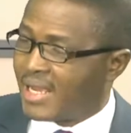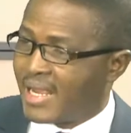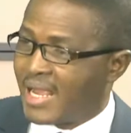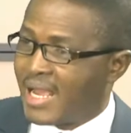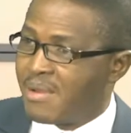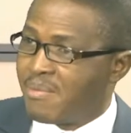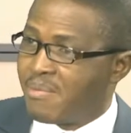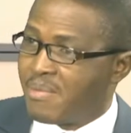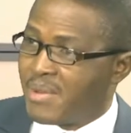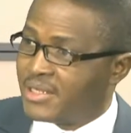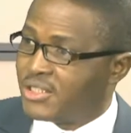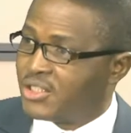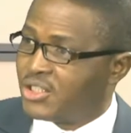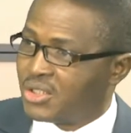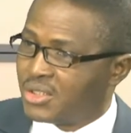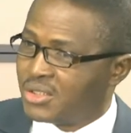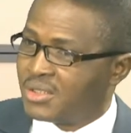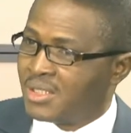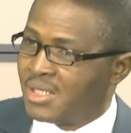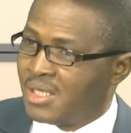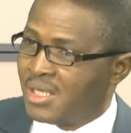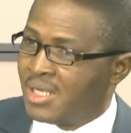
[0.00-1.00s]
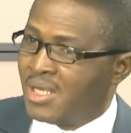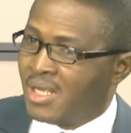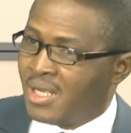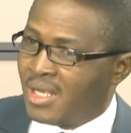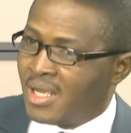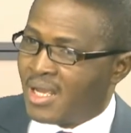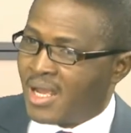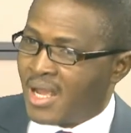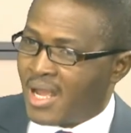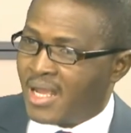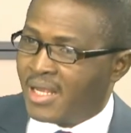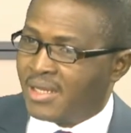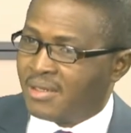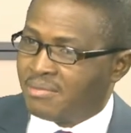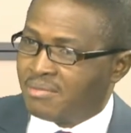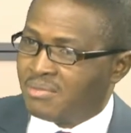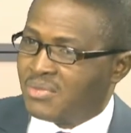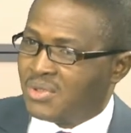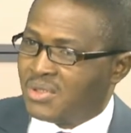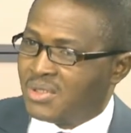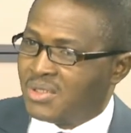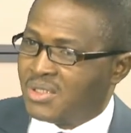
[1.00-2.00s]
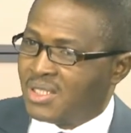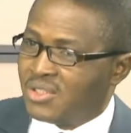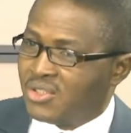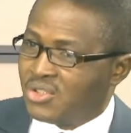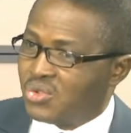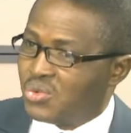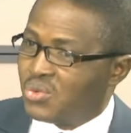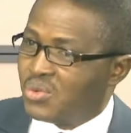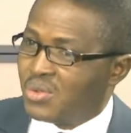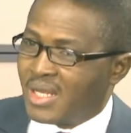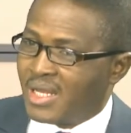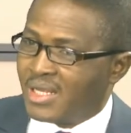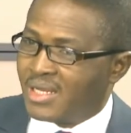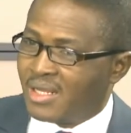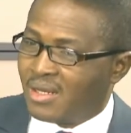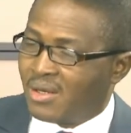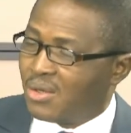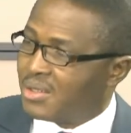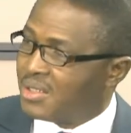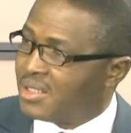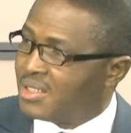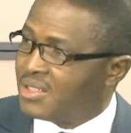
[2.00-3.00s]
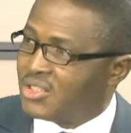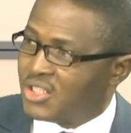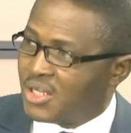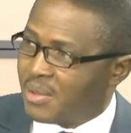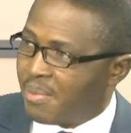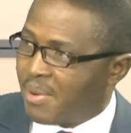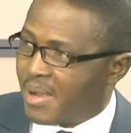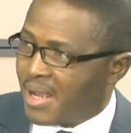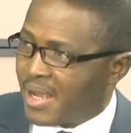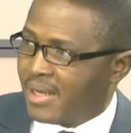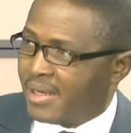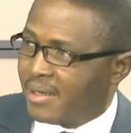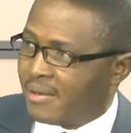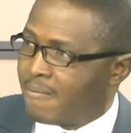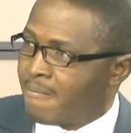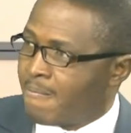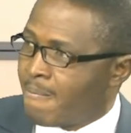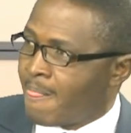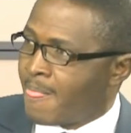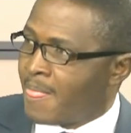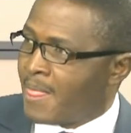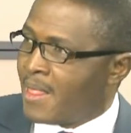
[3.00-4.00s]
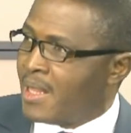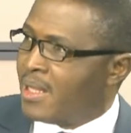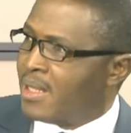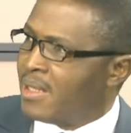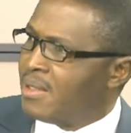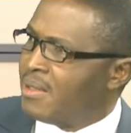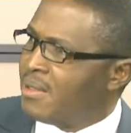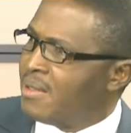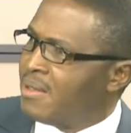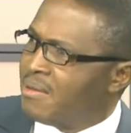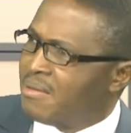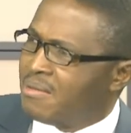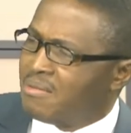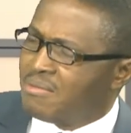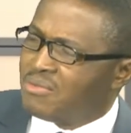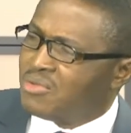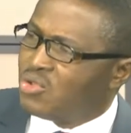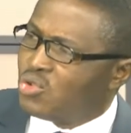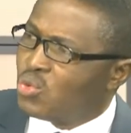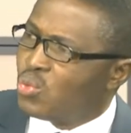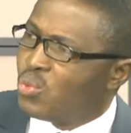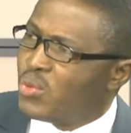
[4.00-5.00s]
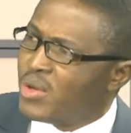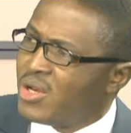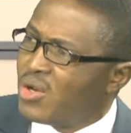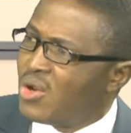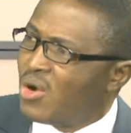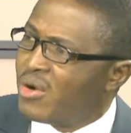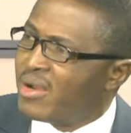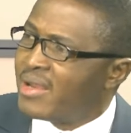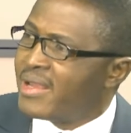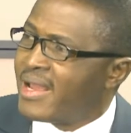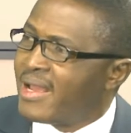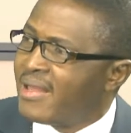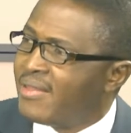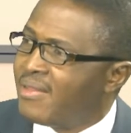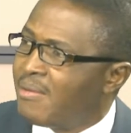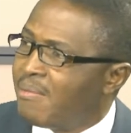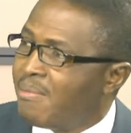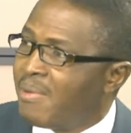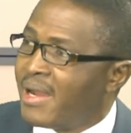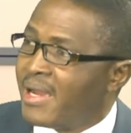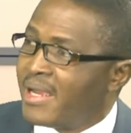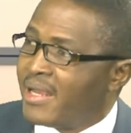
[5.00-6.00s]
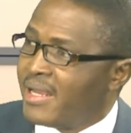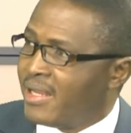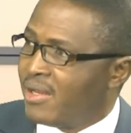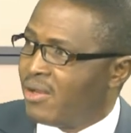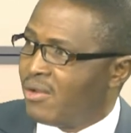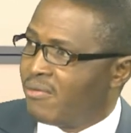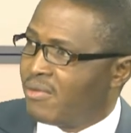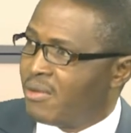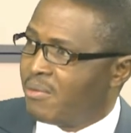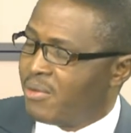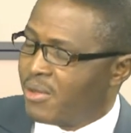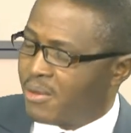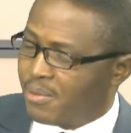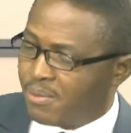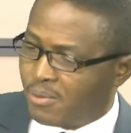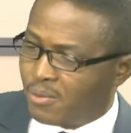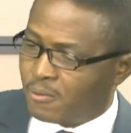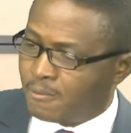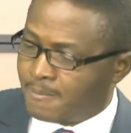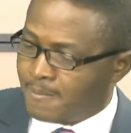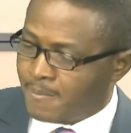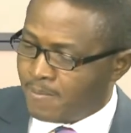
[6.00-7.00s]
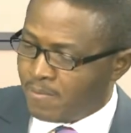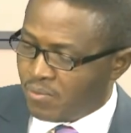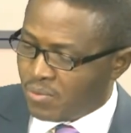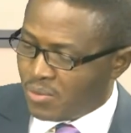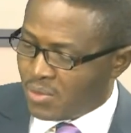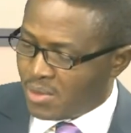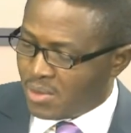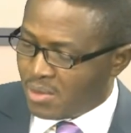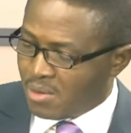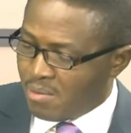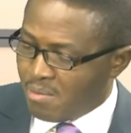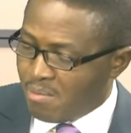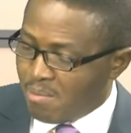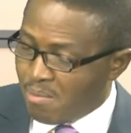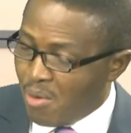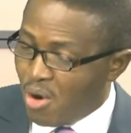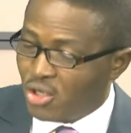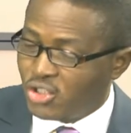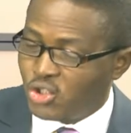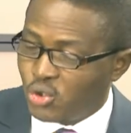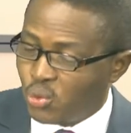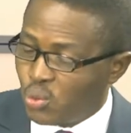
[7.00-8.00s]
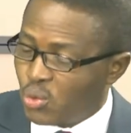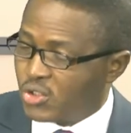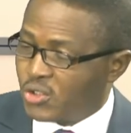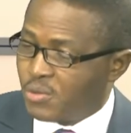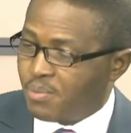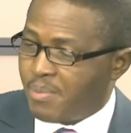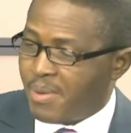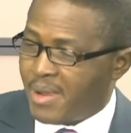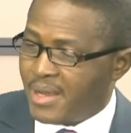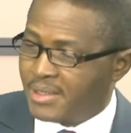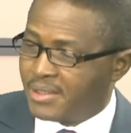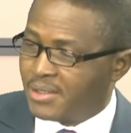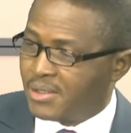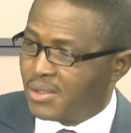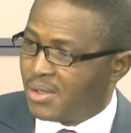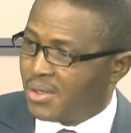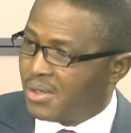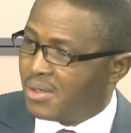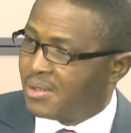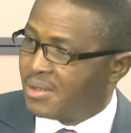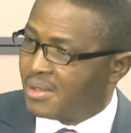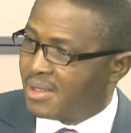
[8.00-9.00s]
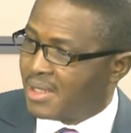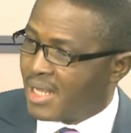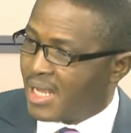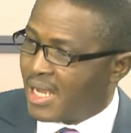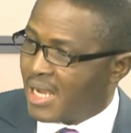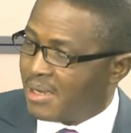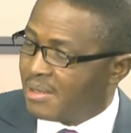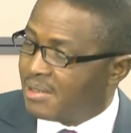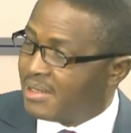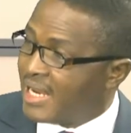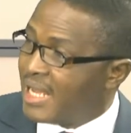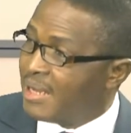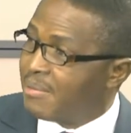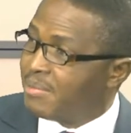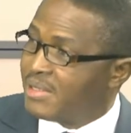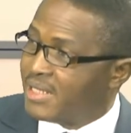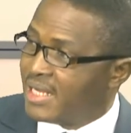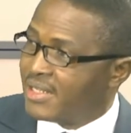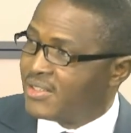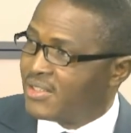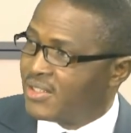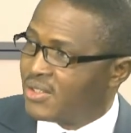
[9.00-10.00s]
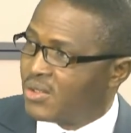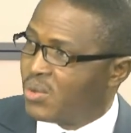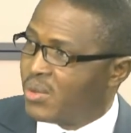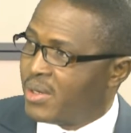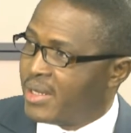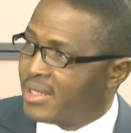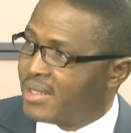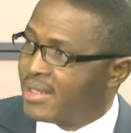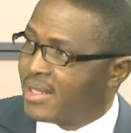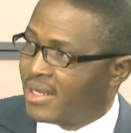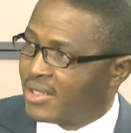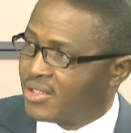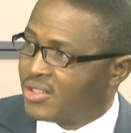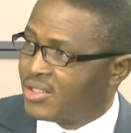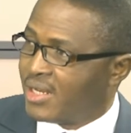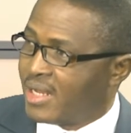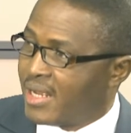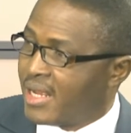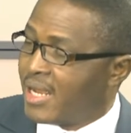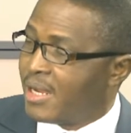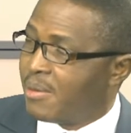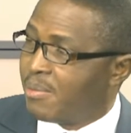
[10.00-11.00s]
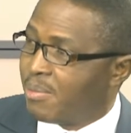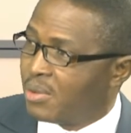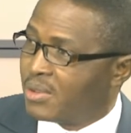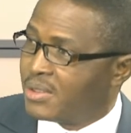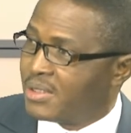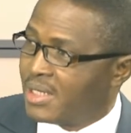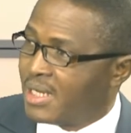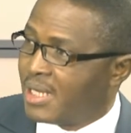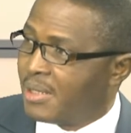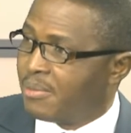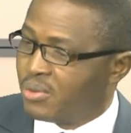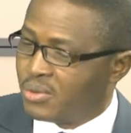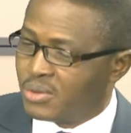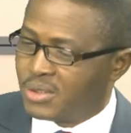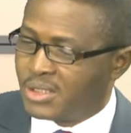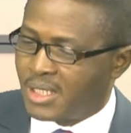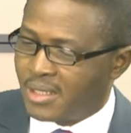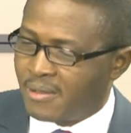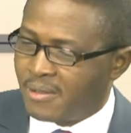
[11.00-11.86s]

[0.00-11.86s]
I mentioned, and they do that a lot in Japan, you will not get the buy-in of the people. Much was spent on Nnamdi Azikiwe International Airport in Abuja.